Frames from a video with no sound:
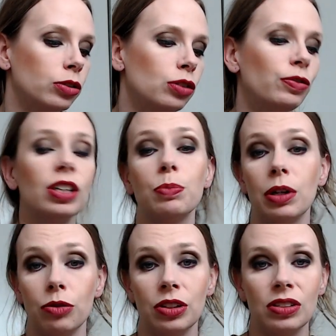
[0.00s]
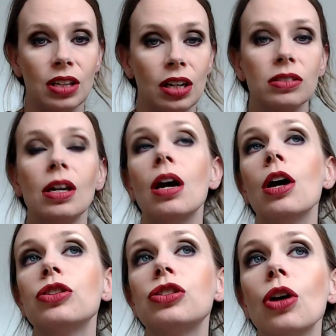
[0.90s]
Too Faced Better Than Sex.
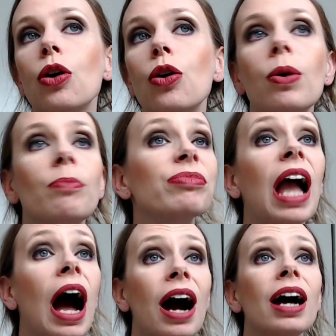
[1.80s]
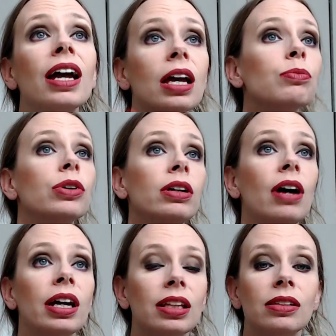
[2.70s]
So I am really
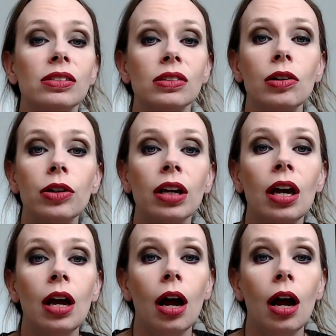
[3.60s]
liking this look.